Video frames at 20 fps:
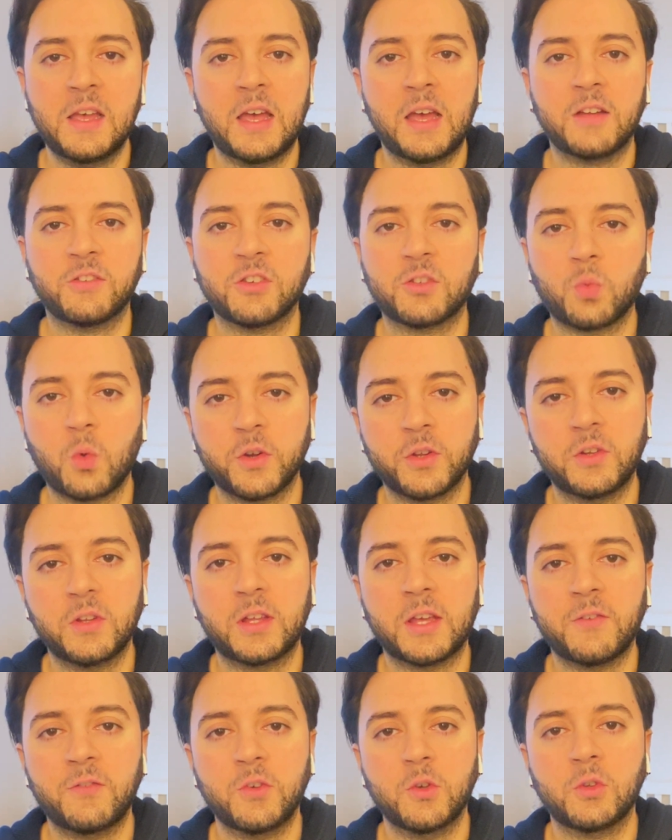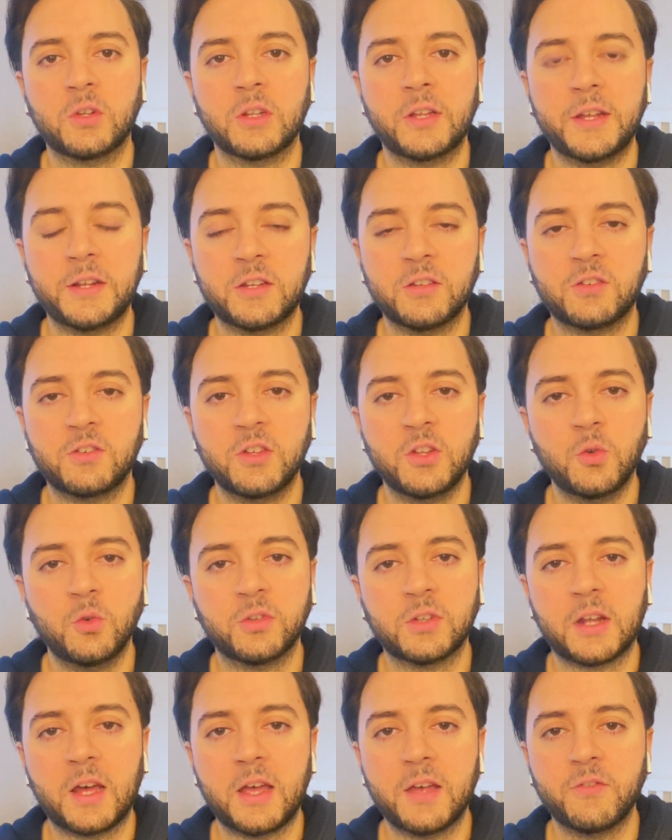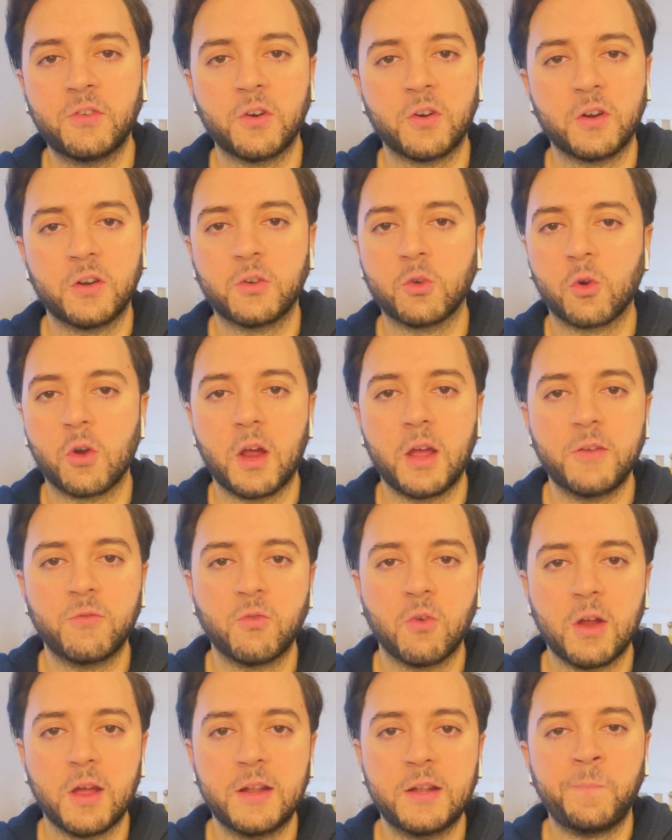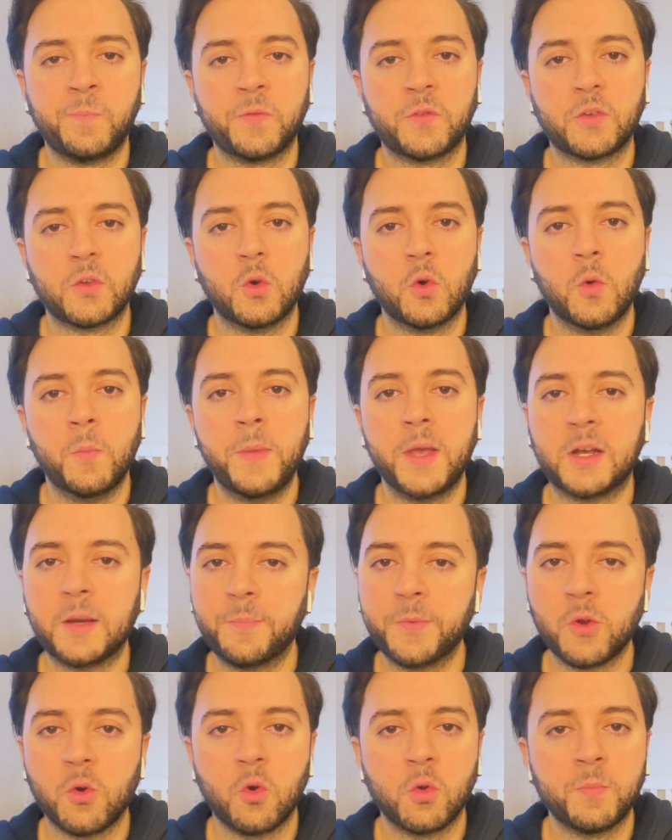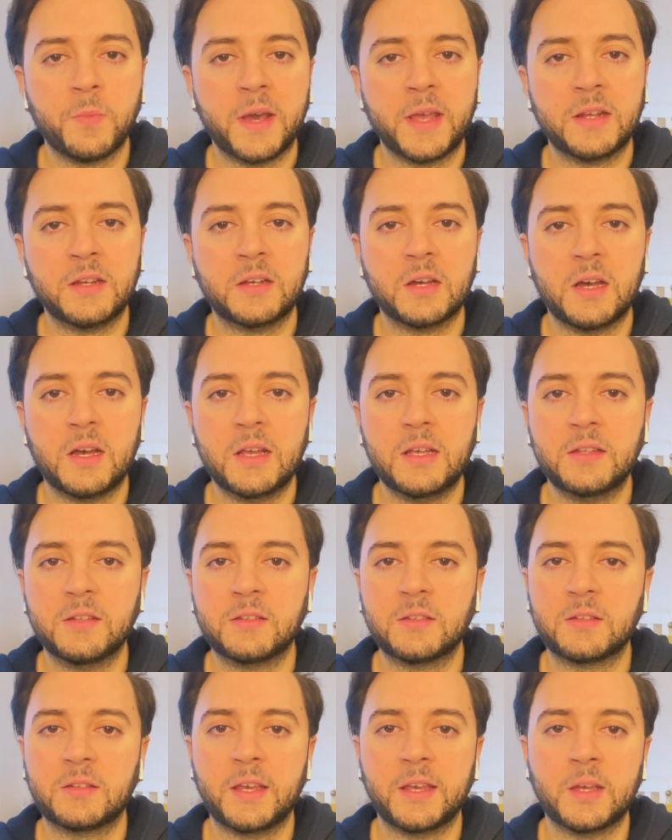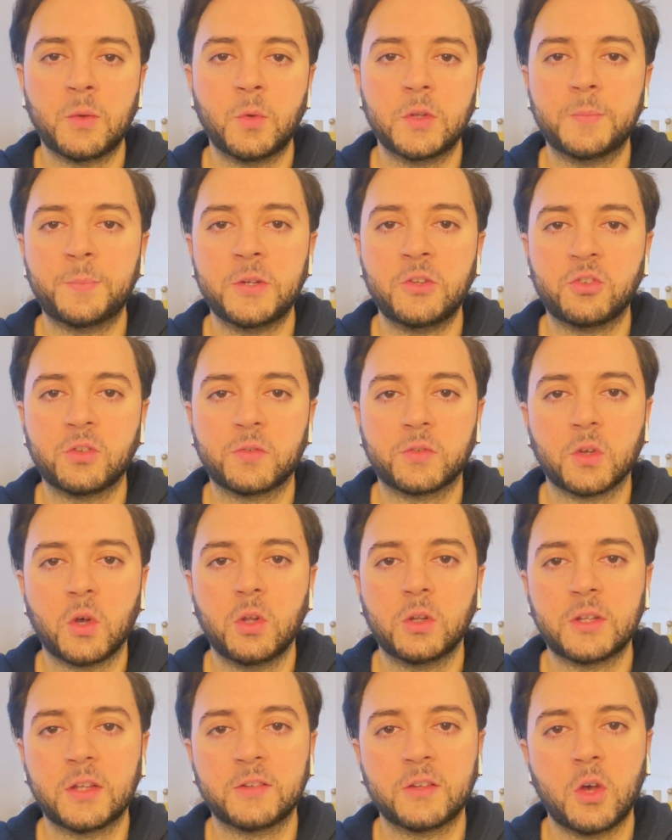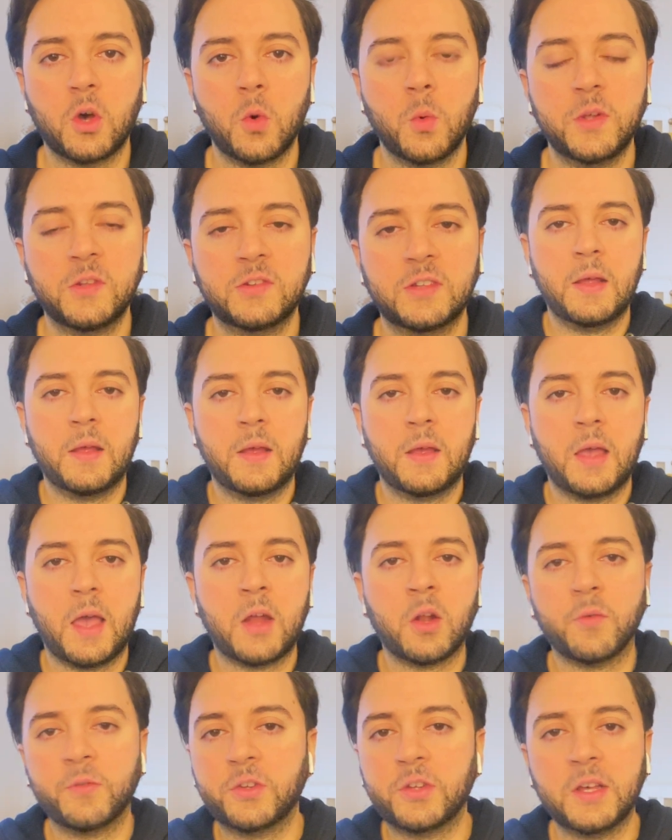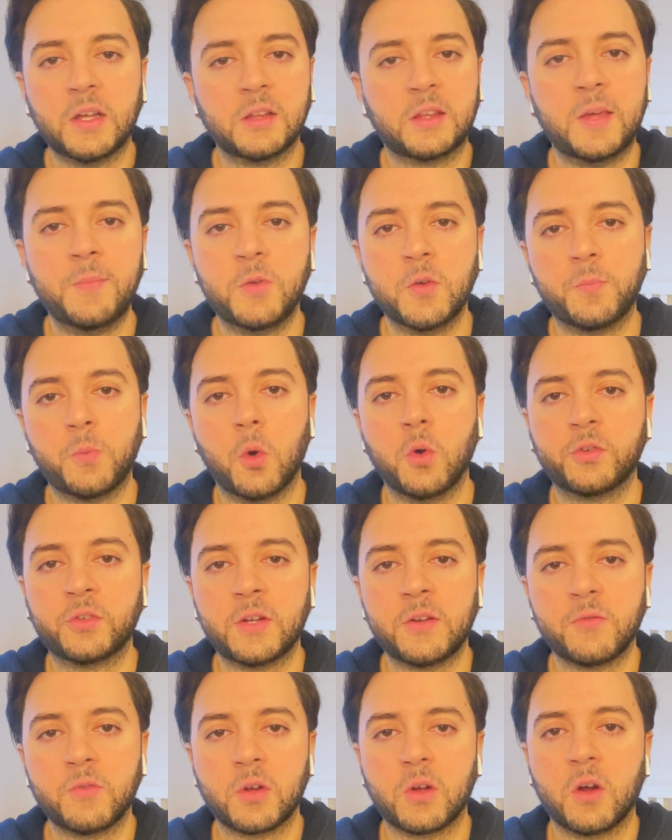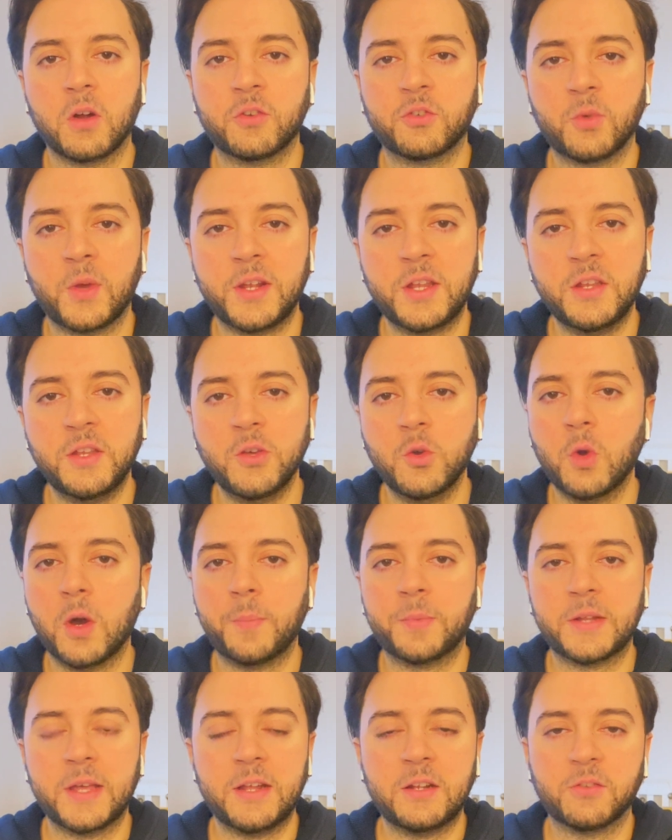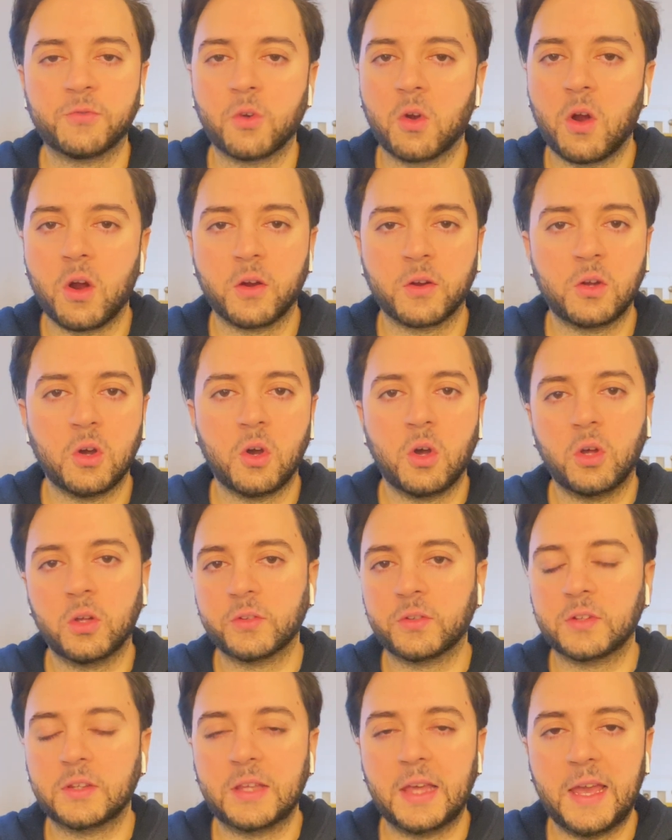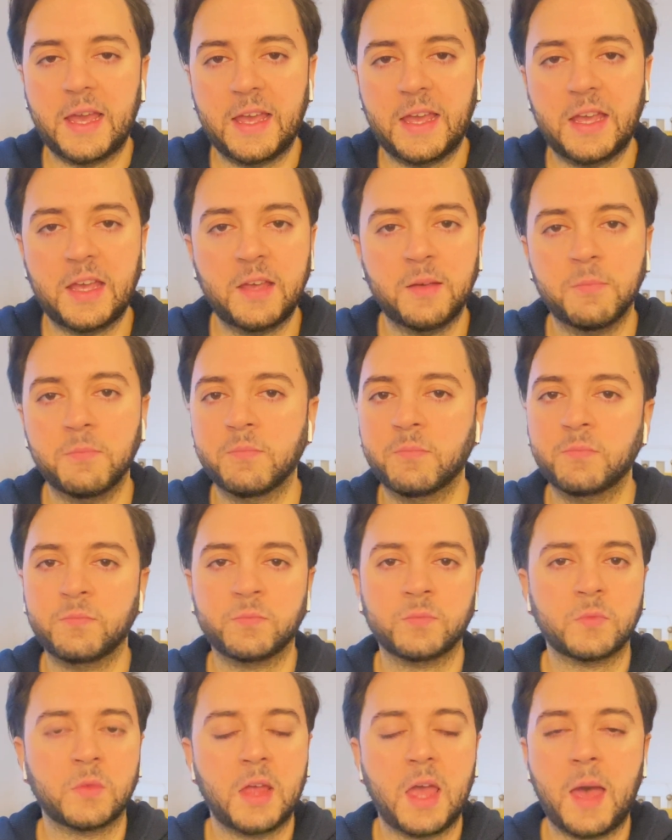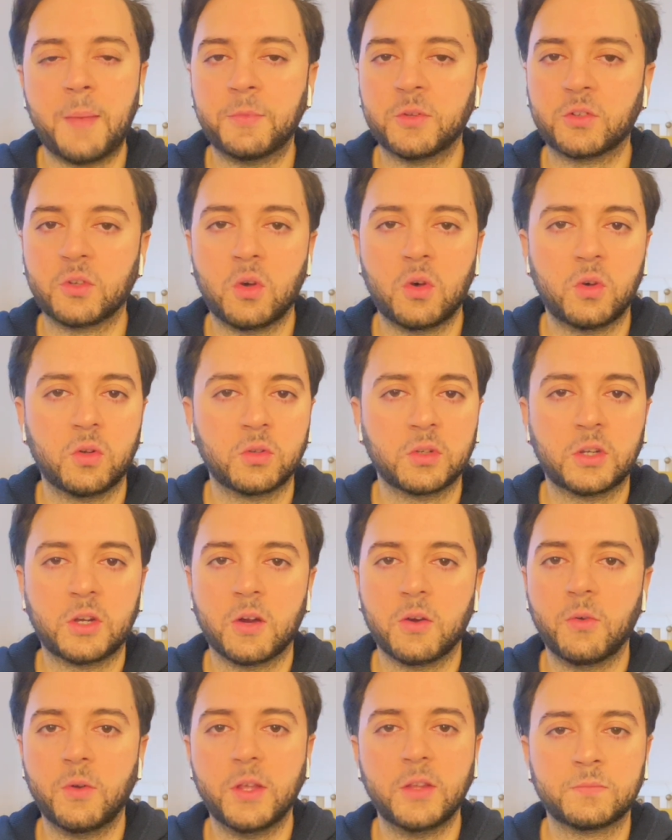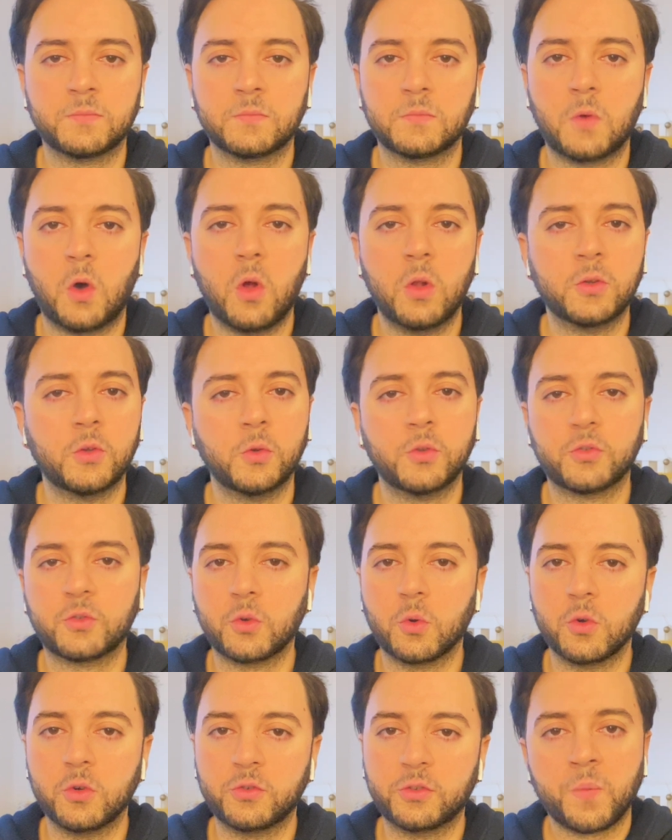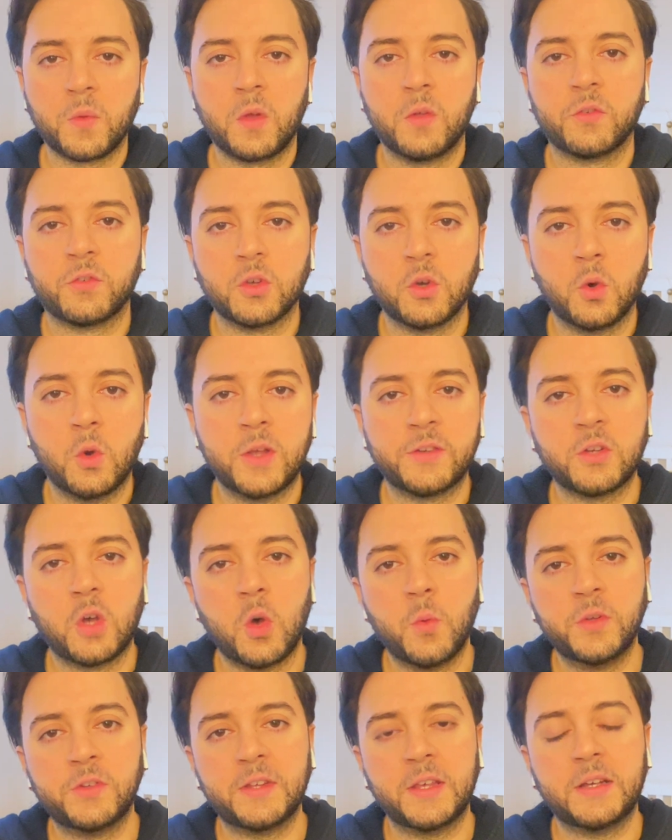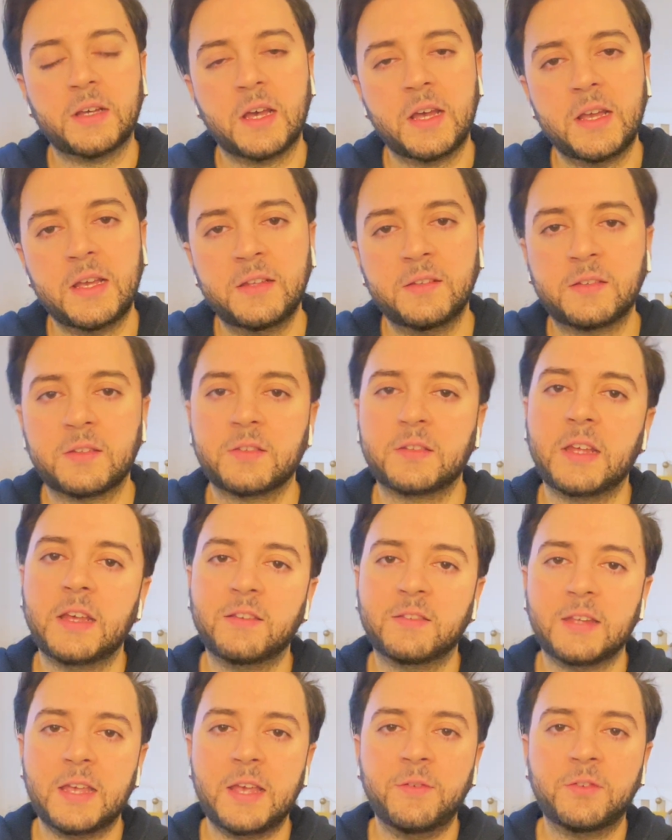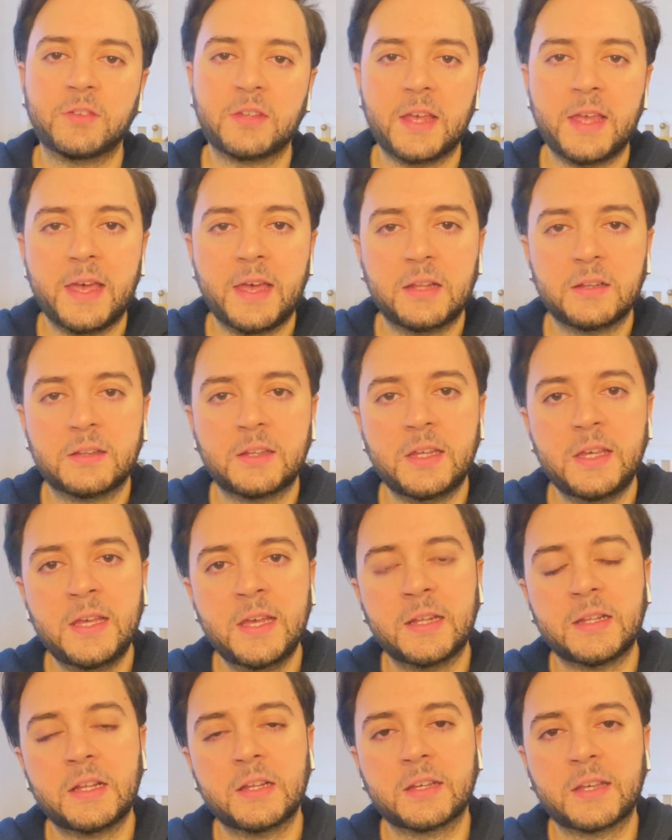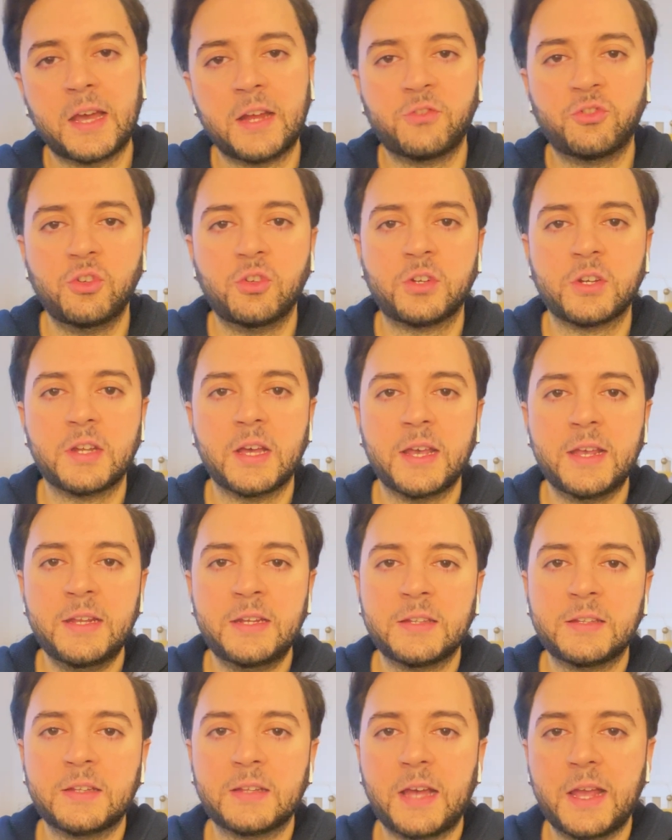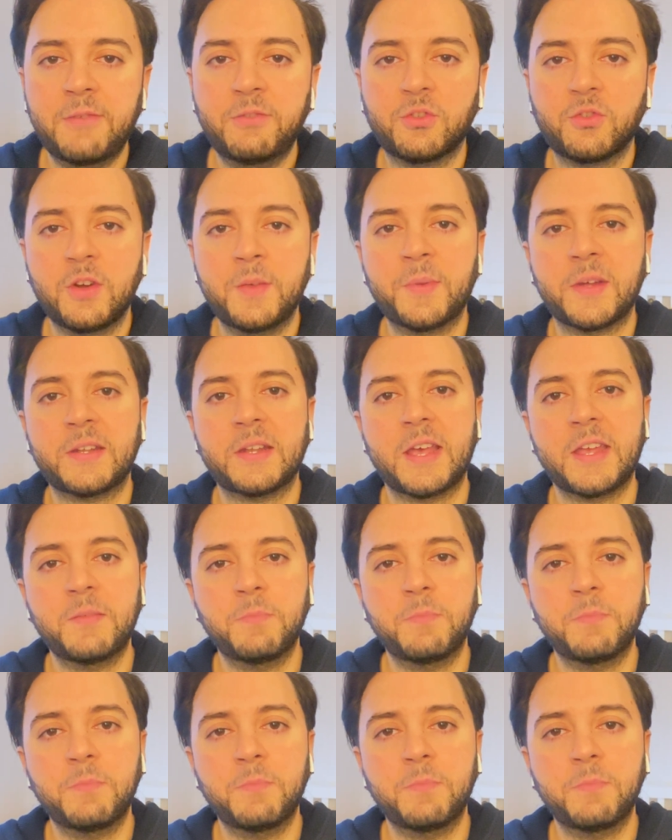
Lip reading: I just wanted to give you the latest news that I've heard or I've read. So make up your own mind, guys. Take it with a pinch of salt, as I always say. And obviously, I'll keep you posted in regards to any new updates for Argos, Game, Amazon, Currys, all those stores. So as I always say, guys, stay safe, stay healthy, and I'll catch you tonight in the live stream at 9